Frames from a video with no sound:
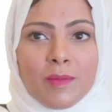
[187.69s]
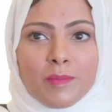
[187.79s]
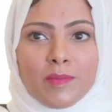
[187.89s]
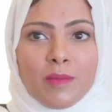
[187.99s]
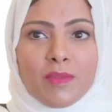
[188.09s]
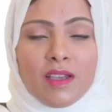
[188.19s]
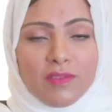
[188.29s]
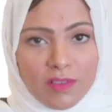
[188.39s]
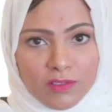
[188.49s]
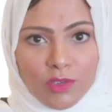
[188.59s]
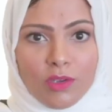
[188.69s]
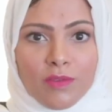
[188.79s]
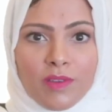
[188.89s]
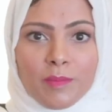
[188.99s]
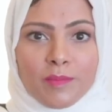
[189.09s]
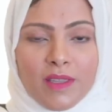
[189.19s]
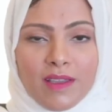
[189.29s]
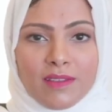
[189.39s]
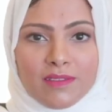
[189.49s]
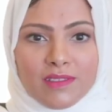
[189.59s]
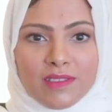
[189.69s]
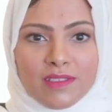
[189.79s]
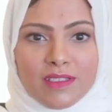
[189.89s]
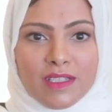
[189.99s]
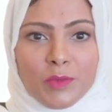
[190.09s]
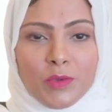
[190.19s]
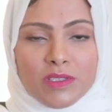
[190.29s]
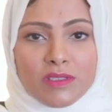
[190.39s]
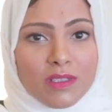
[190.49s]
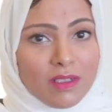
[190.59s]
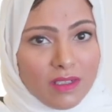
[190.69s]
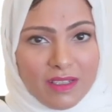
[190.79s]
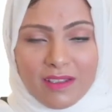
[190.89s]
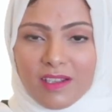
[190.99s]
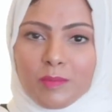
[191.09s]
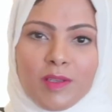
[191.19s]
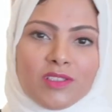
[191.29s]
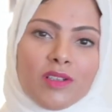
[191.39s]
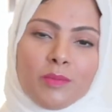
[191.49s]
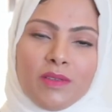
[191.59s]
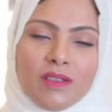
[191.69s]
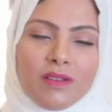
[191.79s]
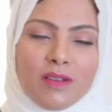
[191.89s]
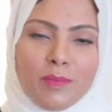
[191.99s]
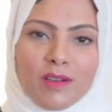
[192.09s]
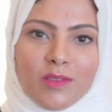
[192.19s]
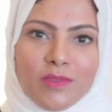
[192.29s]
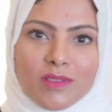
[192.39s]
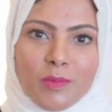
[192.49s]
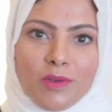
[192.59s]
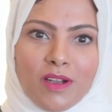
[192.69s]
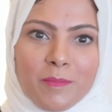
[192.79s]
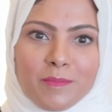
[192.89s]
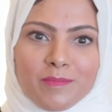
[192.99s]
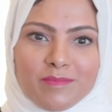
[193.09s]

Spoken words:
I'm thankful to all of them, and it was a really great pleasure being a part of this program.